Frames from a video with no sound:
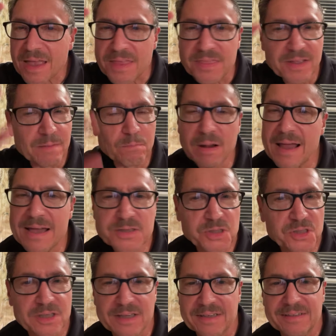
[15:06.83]
the
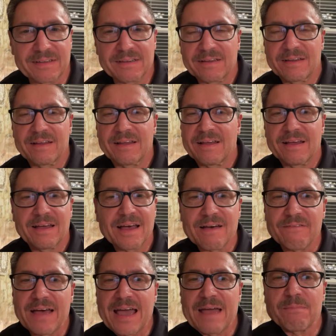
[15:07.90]
blessing
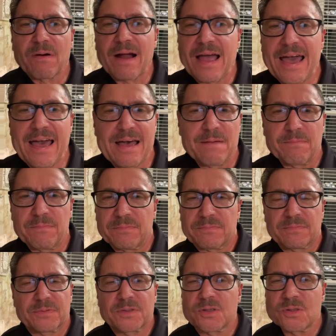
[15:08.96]
of Abraham
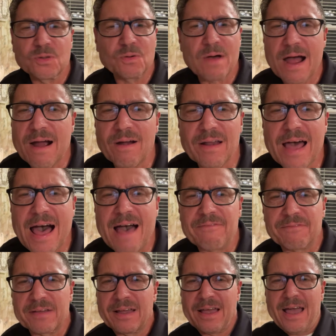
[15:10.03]
to our life.